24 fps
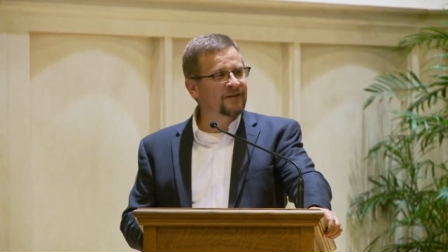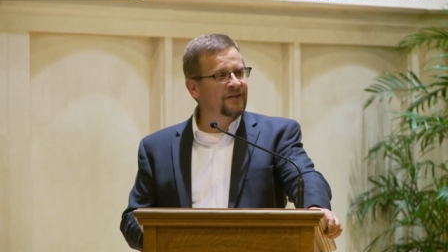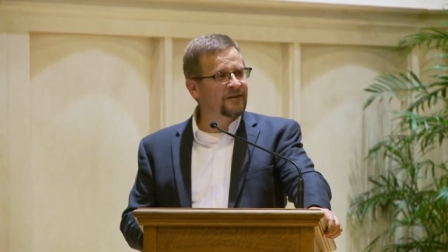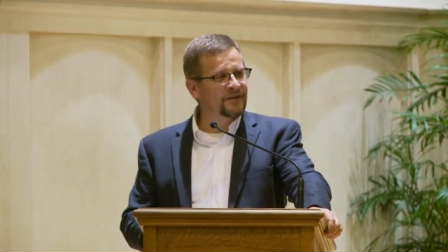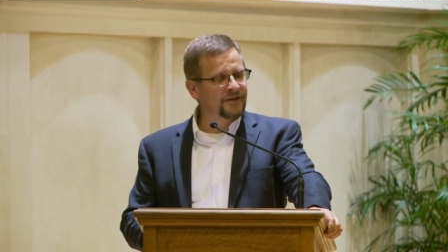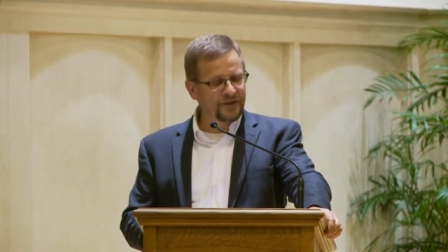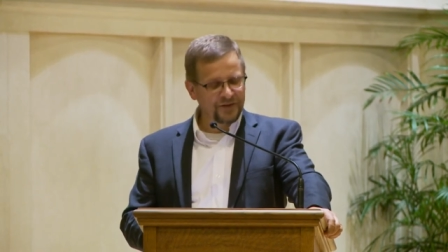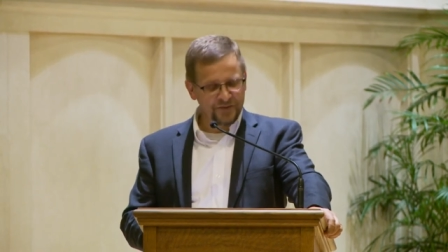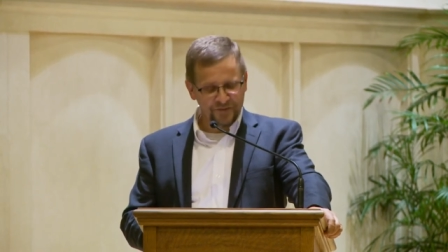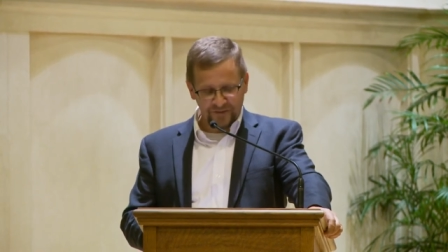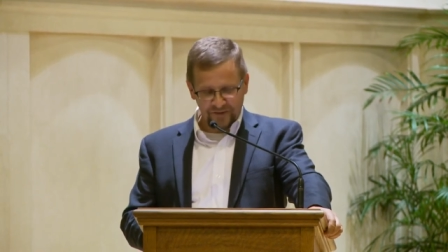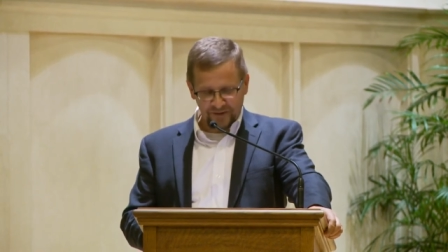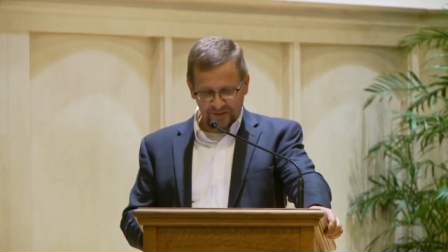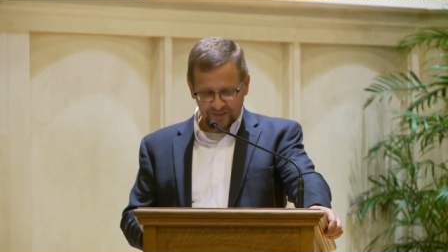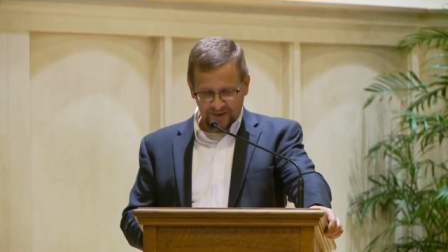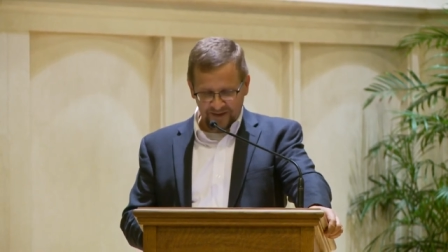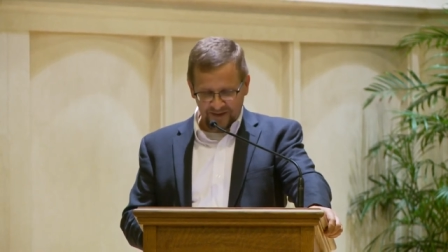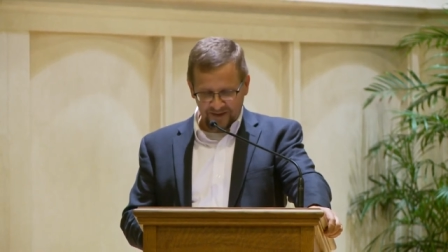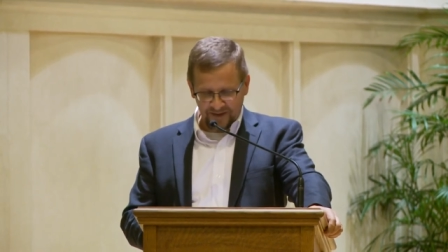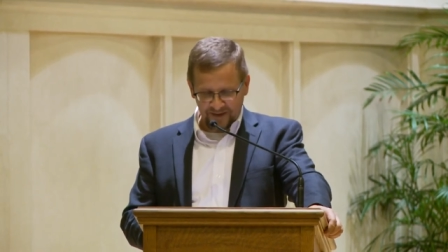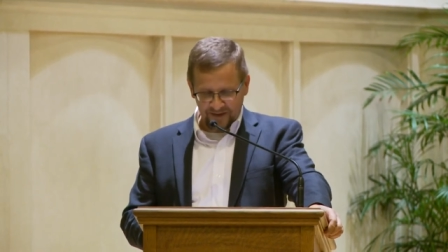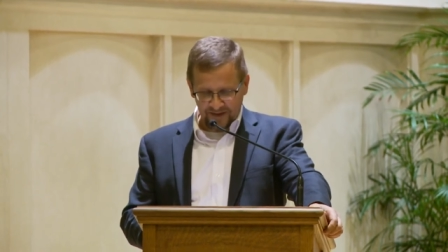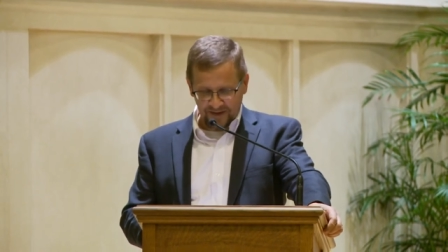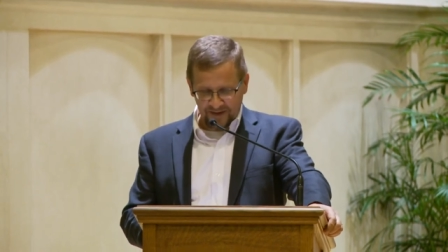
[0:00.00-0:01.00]
on his farm in
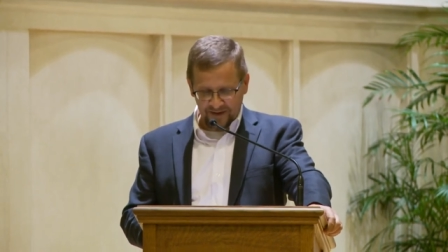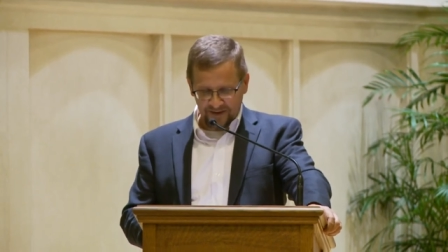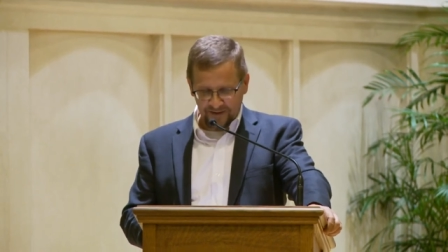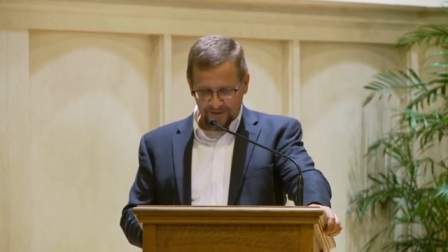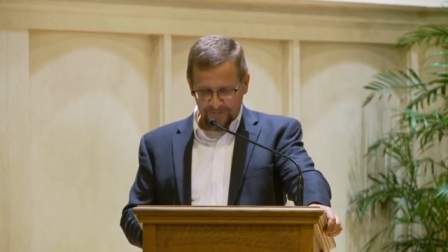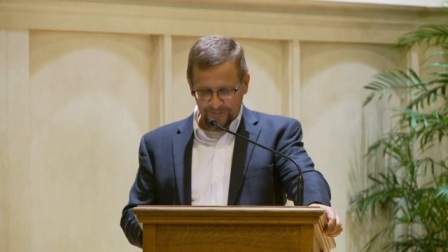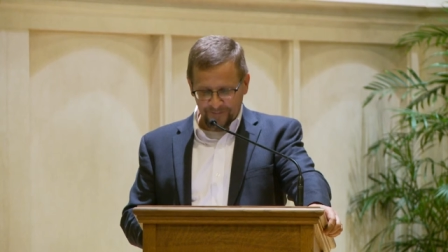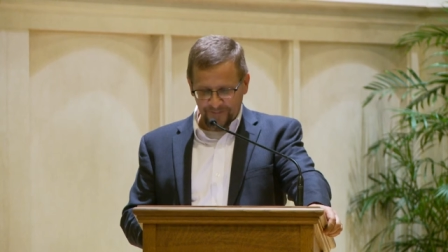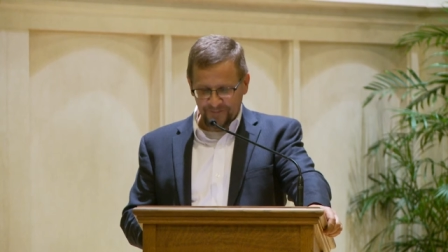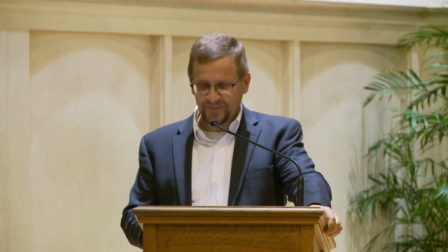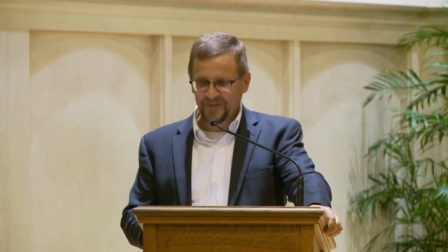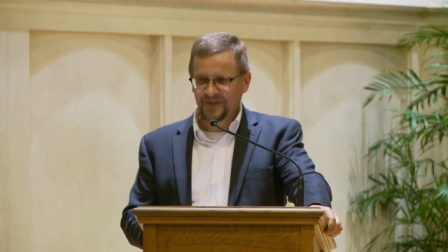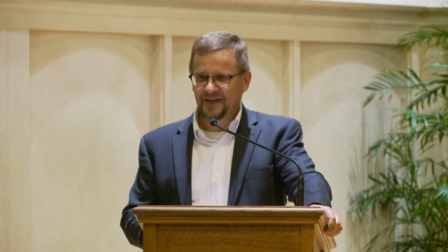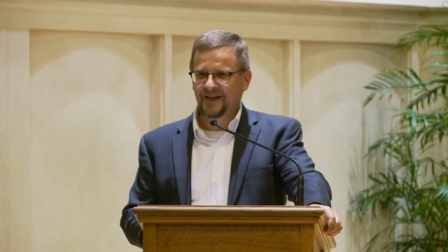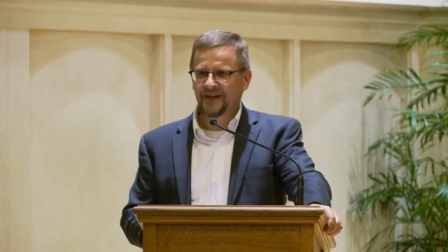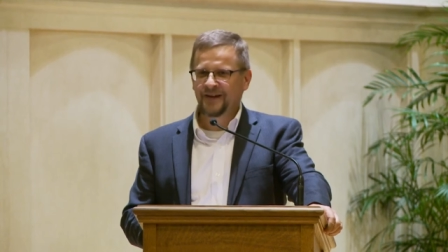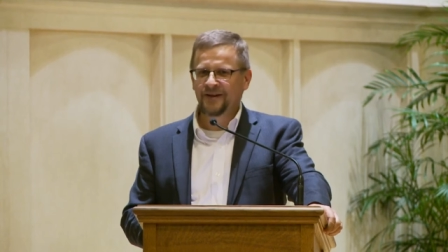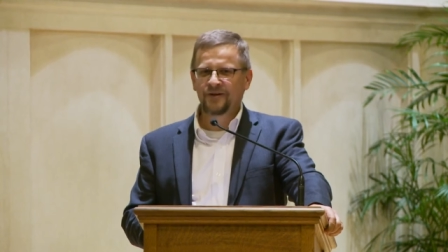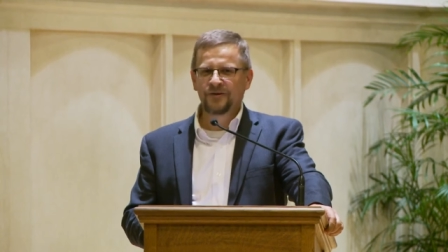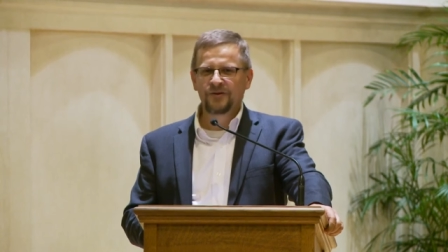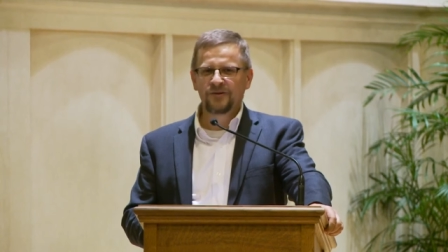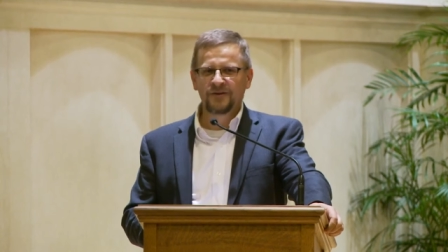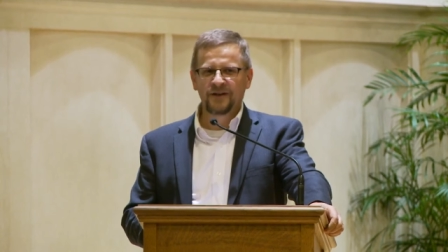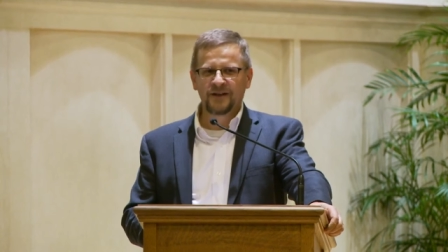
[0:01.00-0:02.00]
Connecticut, I
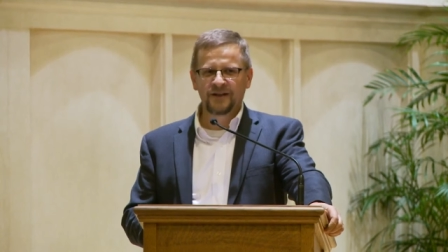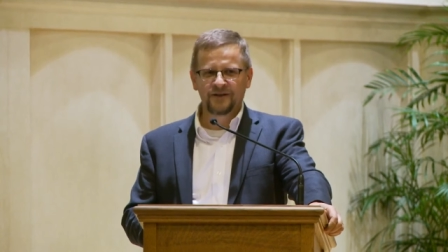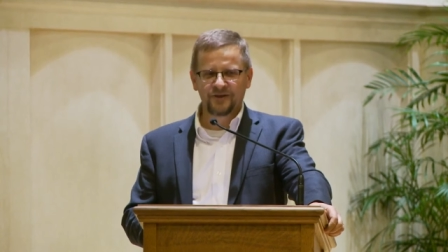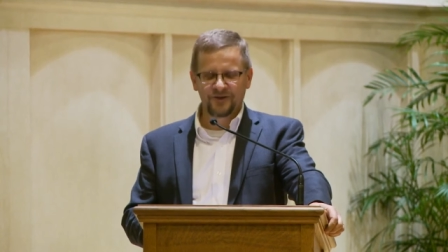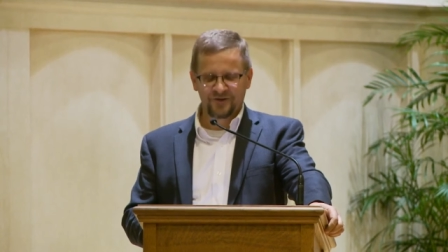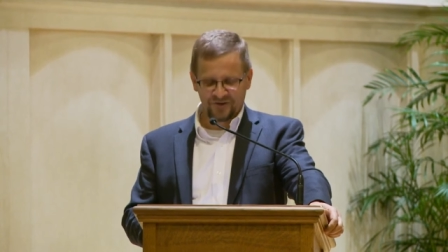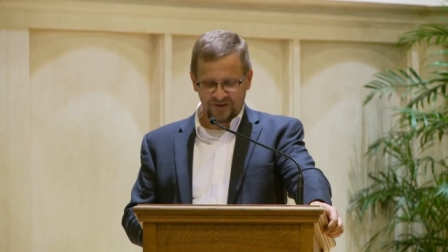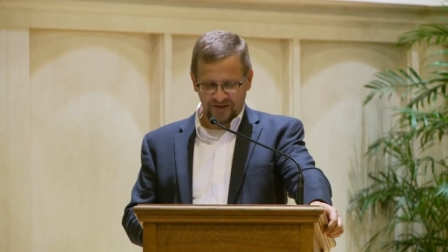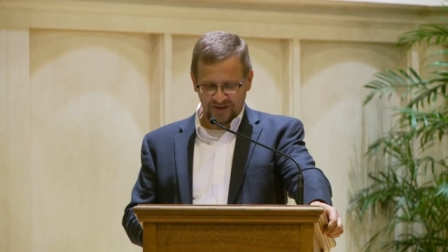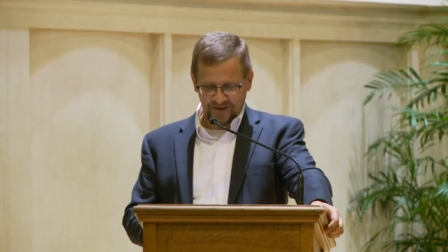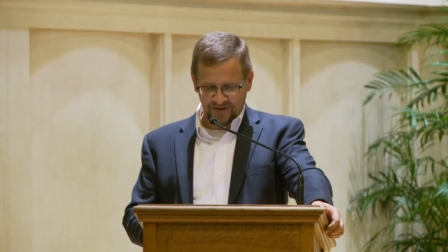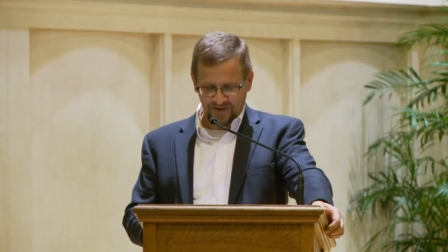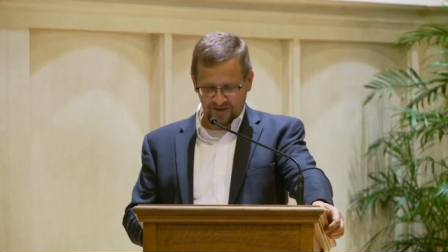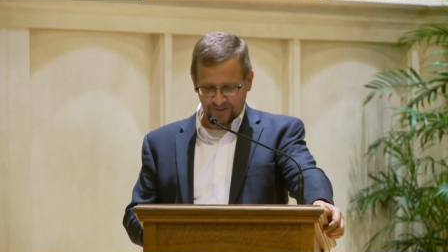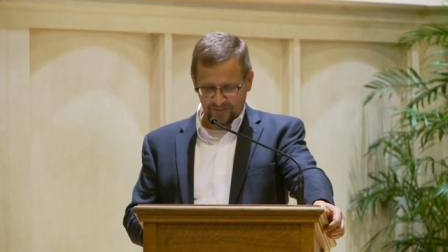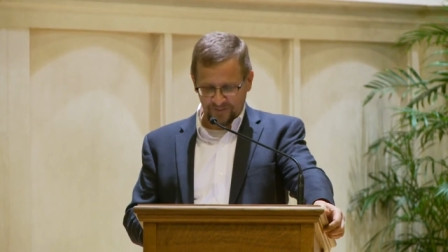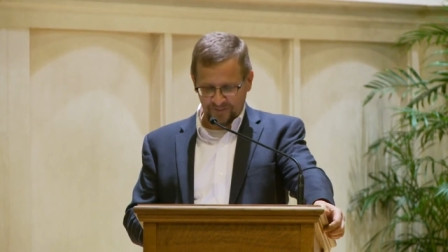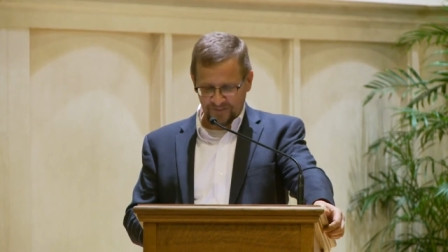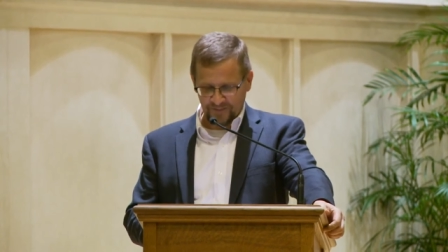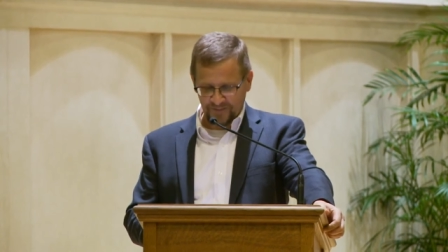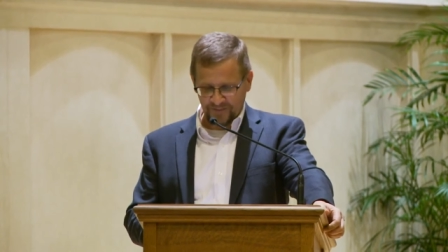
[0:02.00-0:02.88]
knew I could trust him.